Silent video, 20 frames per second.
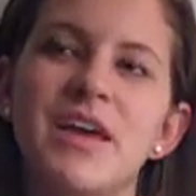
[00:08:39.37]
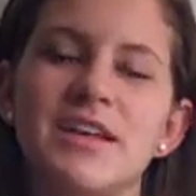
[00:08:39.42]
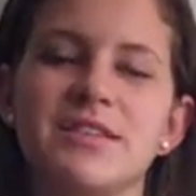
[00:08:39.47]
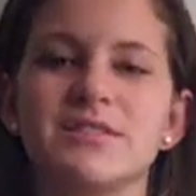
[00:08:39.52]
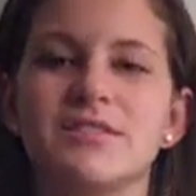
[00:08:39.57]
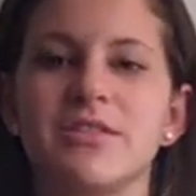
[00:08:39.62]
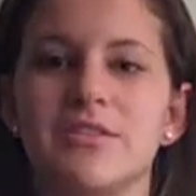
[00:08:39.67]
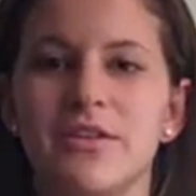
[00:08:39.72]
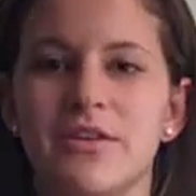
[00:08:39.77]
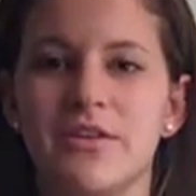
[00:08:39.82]

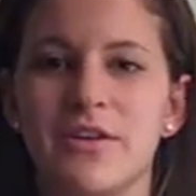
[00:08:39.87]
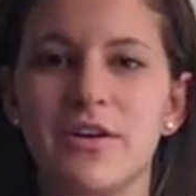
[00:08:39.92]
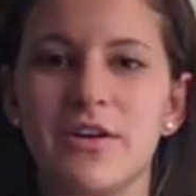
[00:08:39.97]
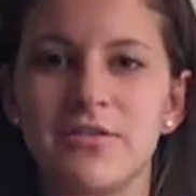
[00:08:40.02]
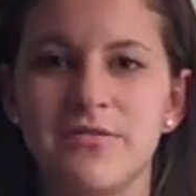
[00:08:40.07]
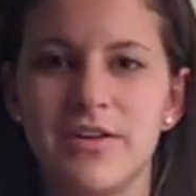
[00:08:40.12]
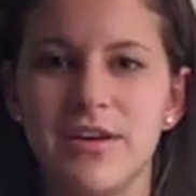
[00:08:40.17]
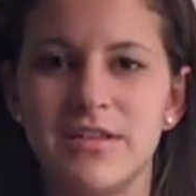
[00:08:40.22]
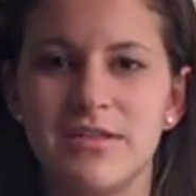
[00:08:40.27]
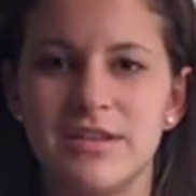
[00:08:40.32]
ask her to
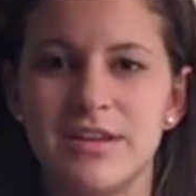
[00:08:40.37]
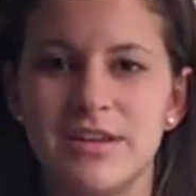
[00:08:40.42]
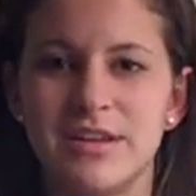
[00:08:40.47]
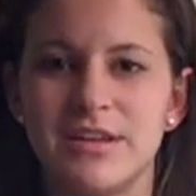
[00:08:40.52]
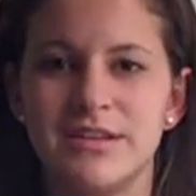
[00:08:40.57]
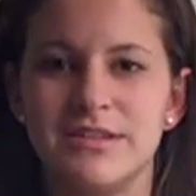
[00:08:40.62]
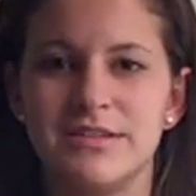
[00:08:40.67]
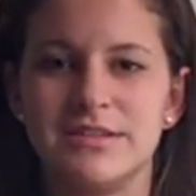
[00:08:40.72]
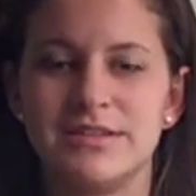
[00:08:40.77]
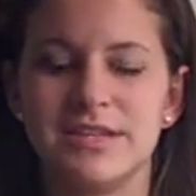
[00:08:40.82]
clarify
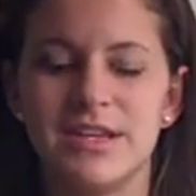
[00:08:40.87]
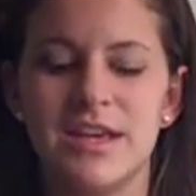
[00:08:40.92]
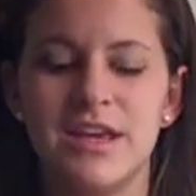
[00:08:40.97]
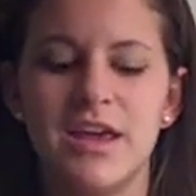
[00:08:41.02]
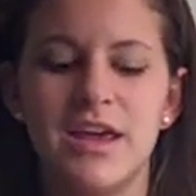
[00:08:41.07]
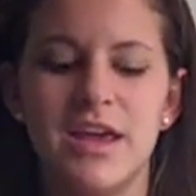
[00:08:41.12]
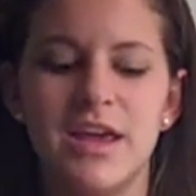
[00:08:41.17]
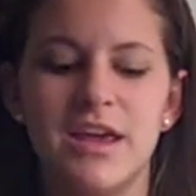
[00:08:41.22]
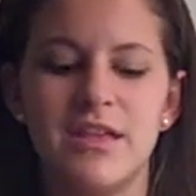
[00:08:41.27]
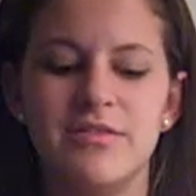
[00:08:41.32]
things.
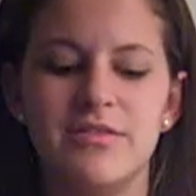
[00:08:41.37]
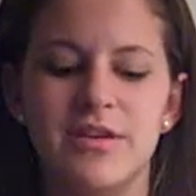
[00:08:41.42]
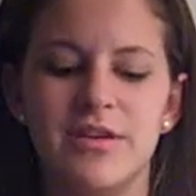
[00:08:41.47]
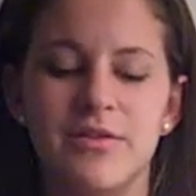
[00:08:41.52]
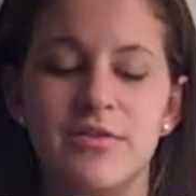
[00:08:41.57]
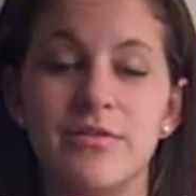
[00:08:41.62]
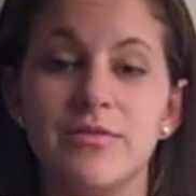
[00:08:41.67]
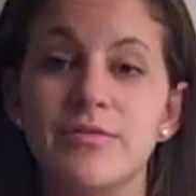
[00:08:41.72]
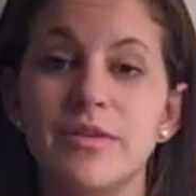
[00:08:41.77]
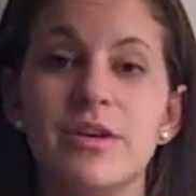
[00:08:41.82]

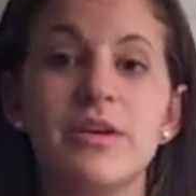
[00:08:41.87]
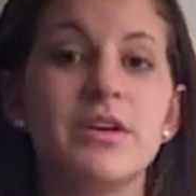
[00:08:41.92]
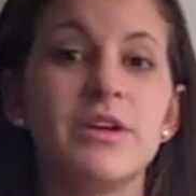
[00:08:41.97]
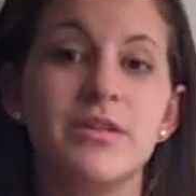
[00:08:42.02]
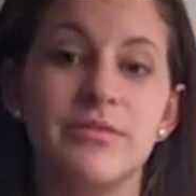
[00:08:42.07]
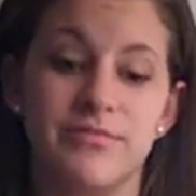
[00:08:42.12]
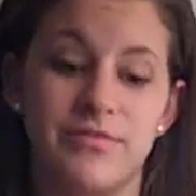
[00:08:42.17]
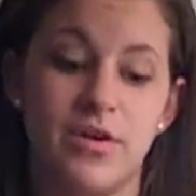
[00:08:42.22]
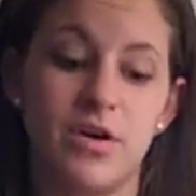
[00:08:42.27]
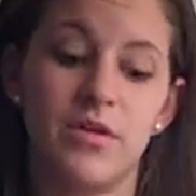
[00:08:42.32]
They're very
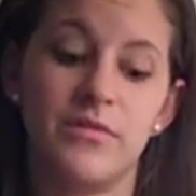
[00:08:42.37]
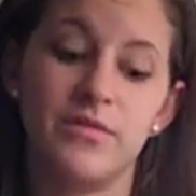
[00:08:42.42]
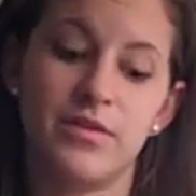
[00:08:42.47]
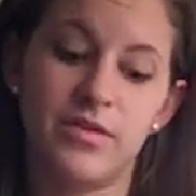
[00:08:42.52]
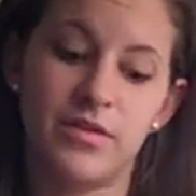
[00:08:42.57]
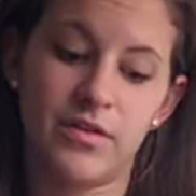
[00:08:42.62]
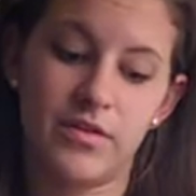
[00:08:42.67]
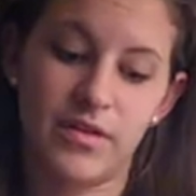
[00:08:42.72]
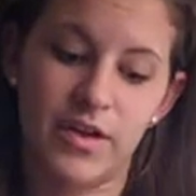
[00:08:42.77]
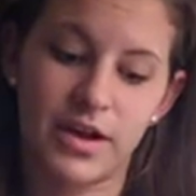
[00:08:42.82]
involved
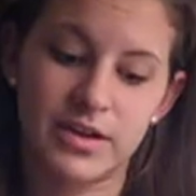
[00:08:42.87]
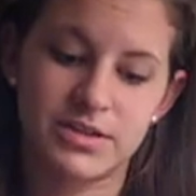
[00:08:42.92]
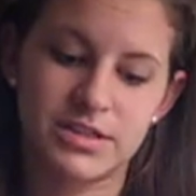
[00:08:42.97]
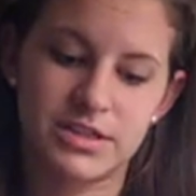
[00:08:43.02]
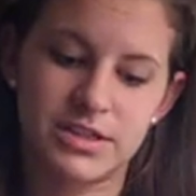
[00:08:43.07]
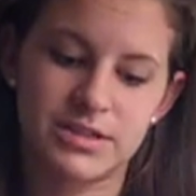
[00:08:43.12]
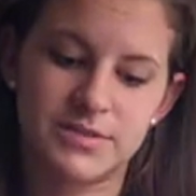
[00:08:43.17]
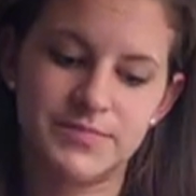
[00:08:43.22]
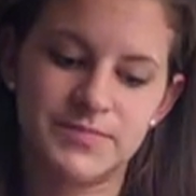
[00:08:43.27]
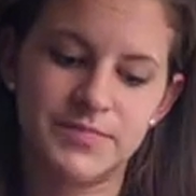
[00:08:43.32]
in the
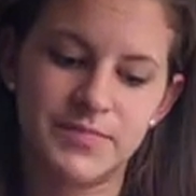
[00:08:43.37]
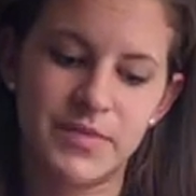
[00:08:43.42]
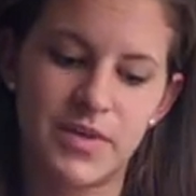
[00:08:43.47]
lecture.